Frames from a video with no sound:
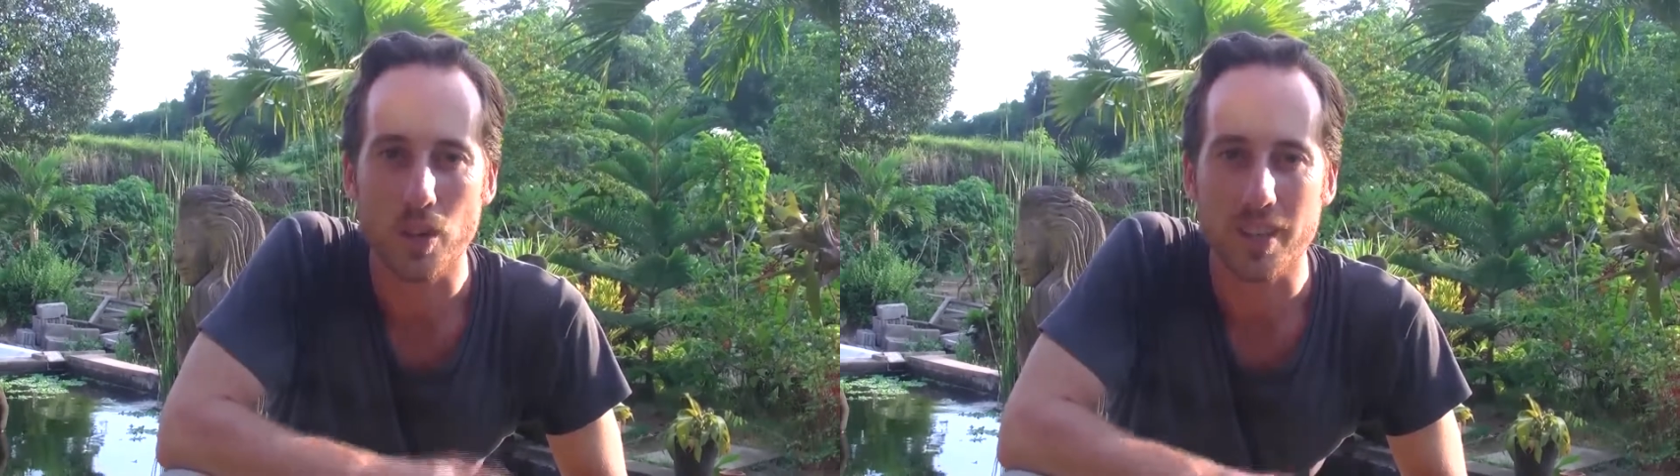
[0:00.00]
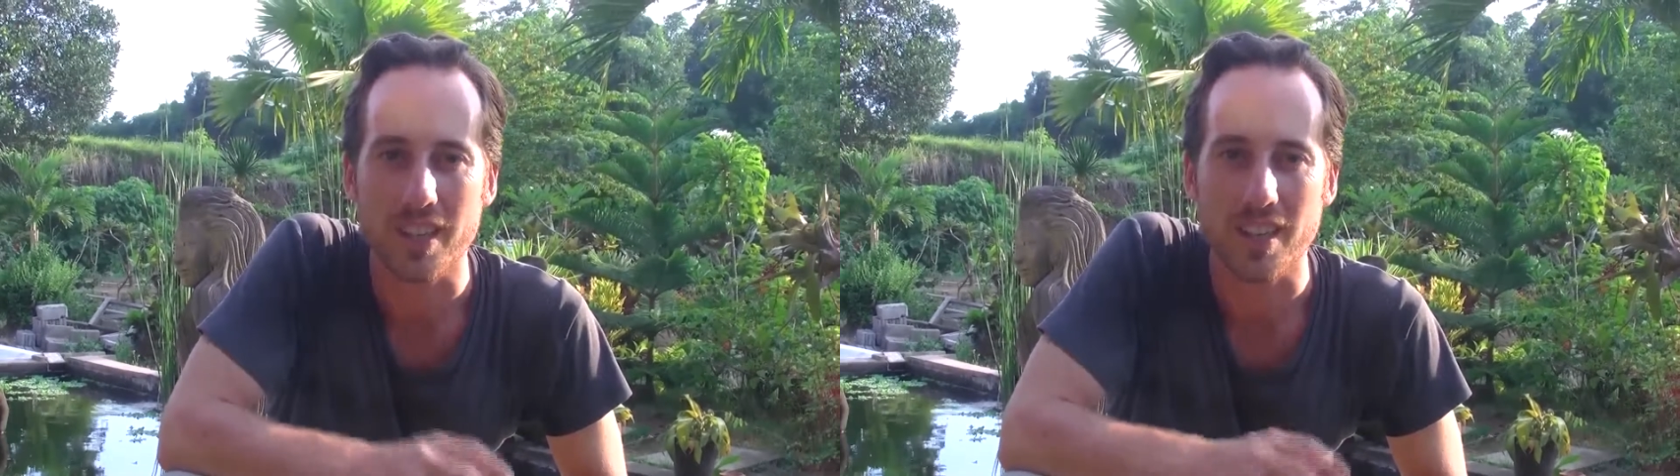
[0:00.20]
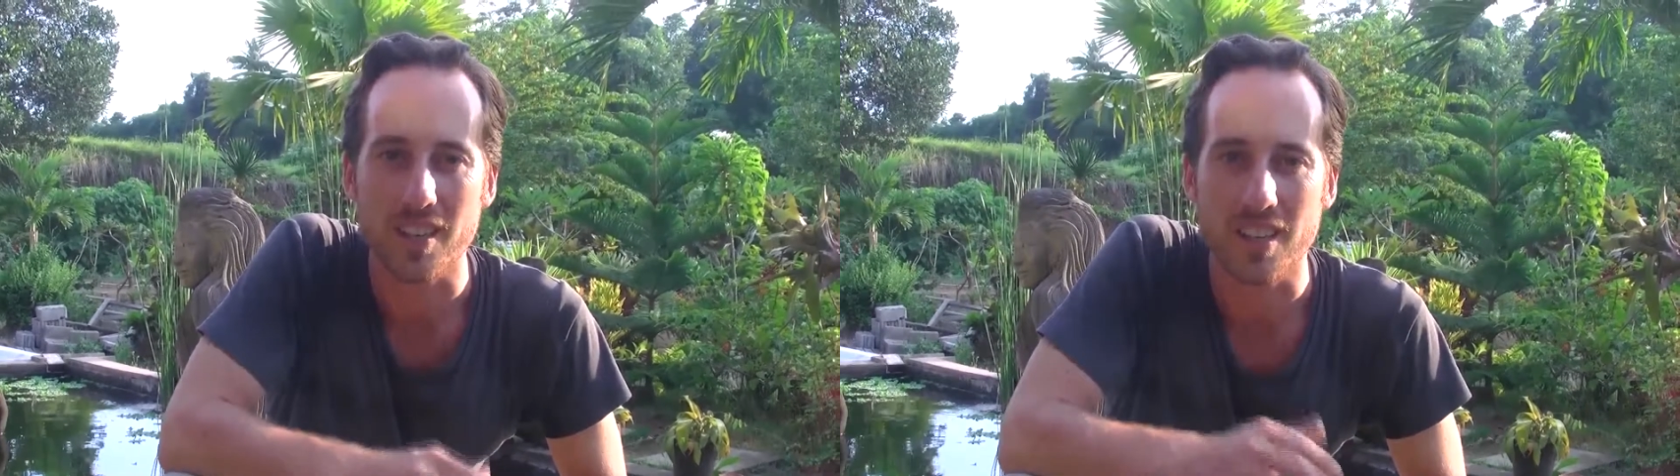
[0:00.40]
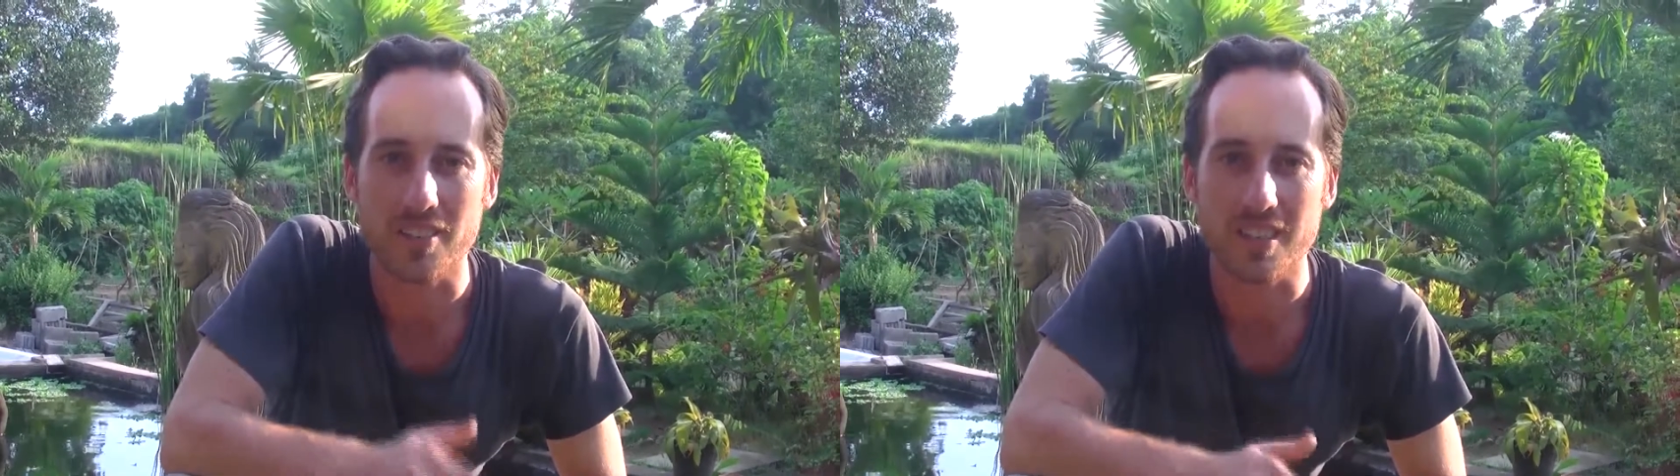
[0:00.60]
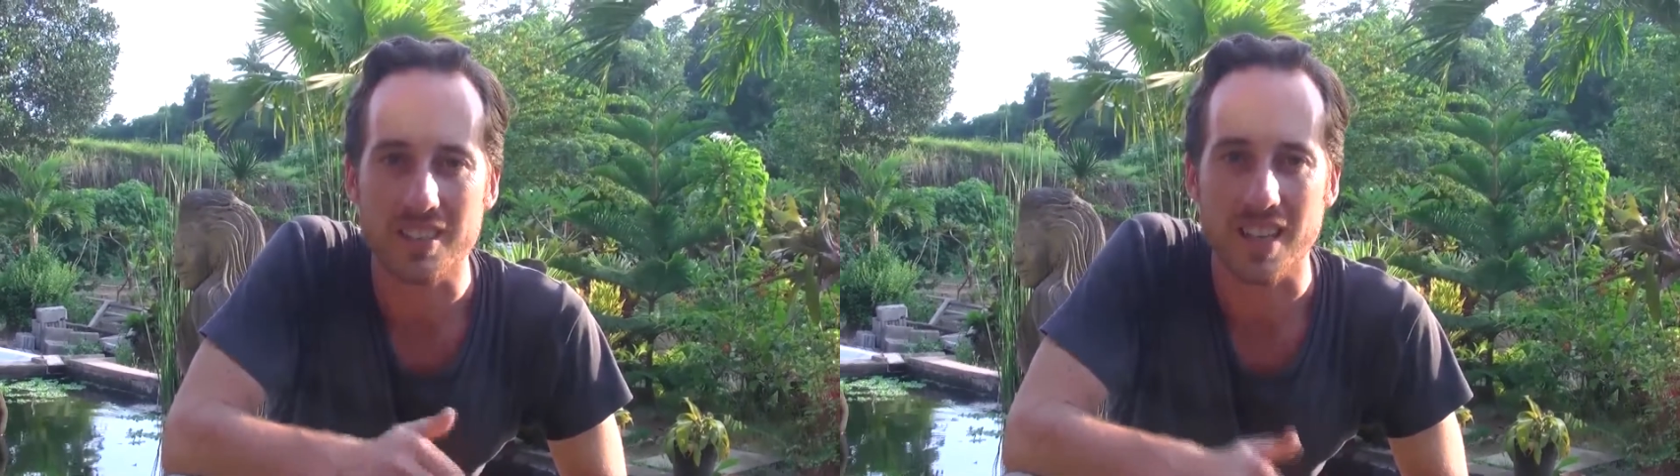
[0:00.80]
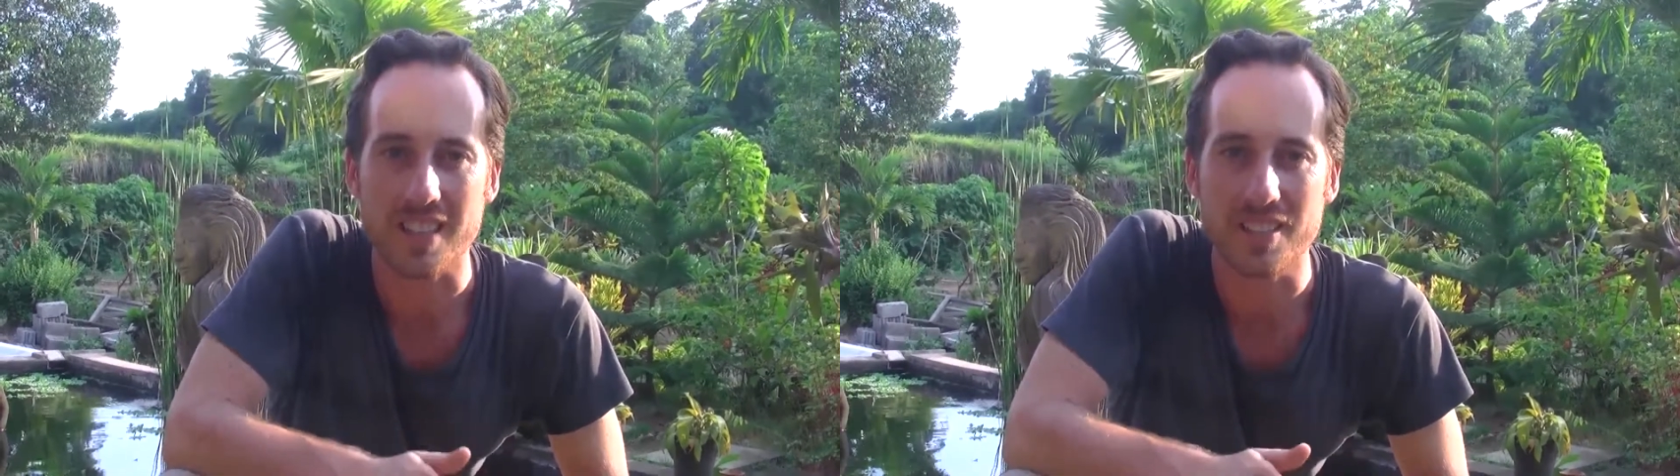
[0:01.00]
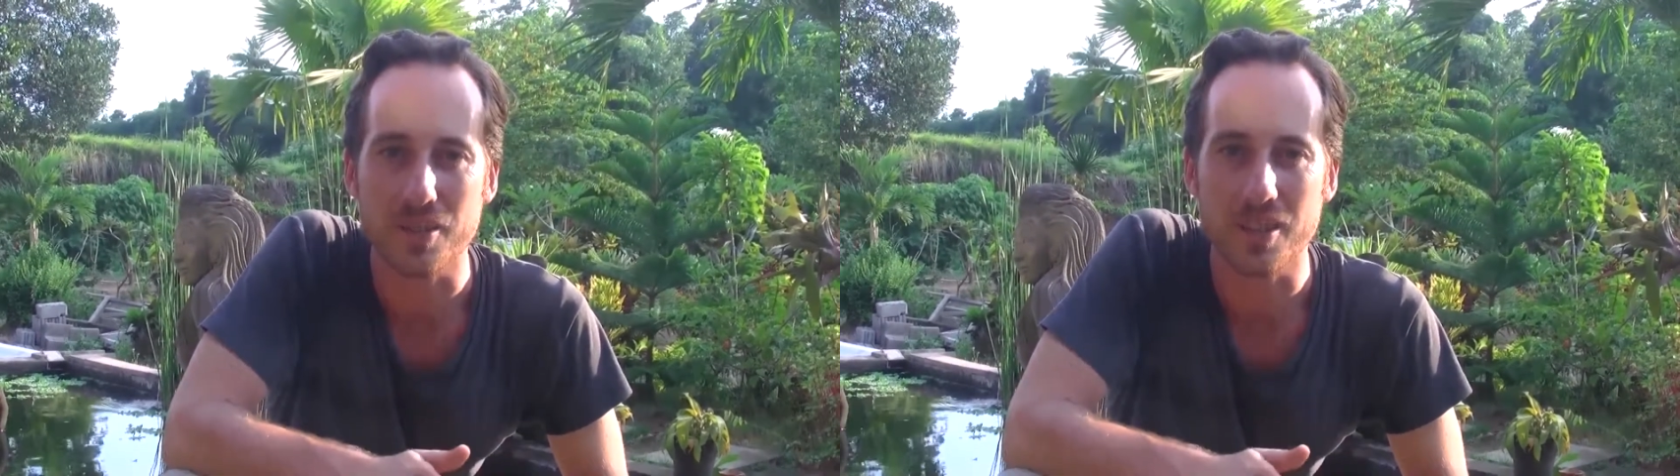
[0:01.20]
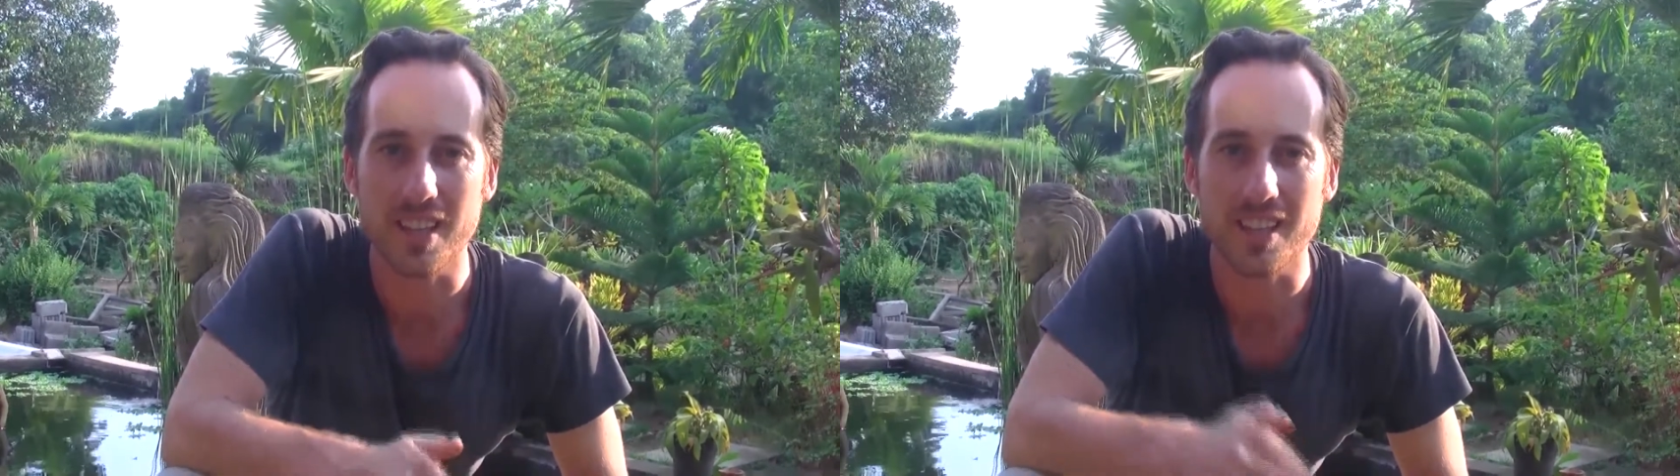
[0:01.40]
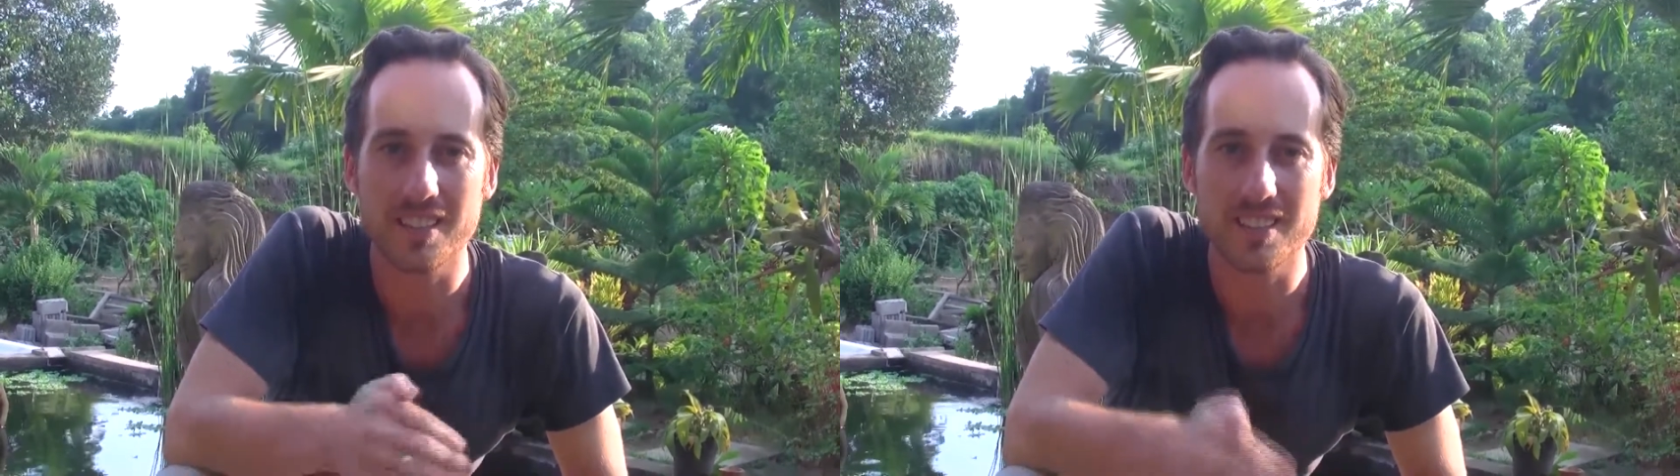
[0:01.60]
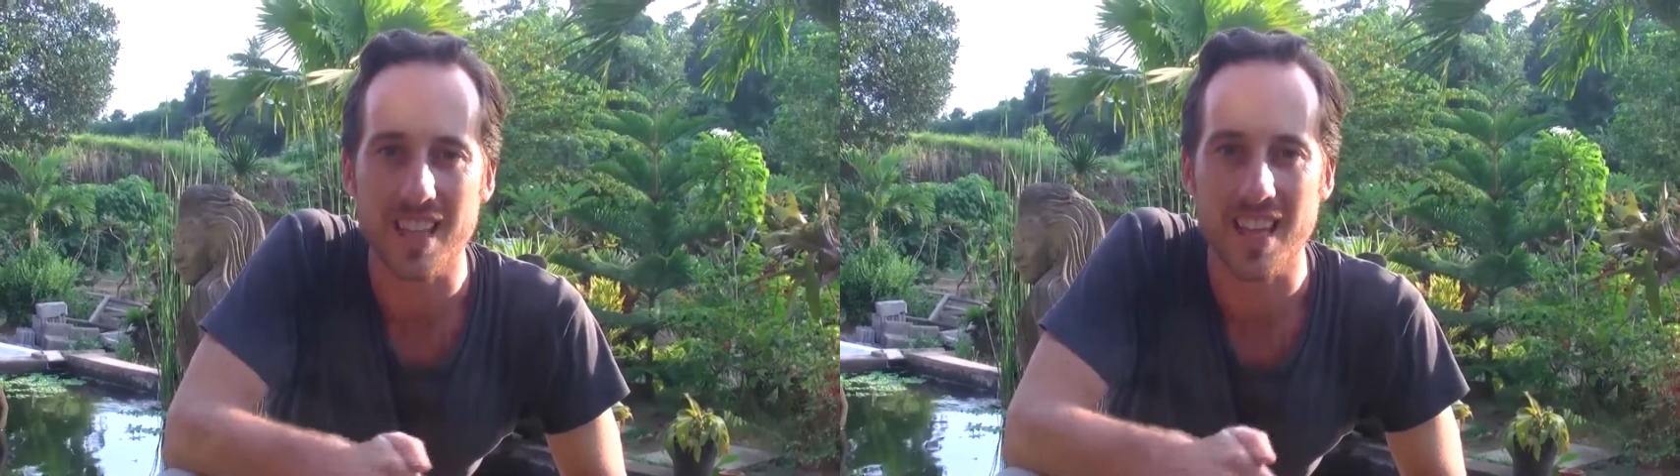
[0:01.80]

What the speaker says: working on a lot of exciting new things,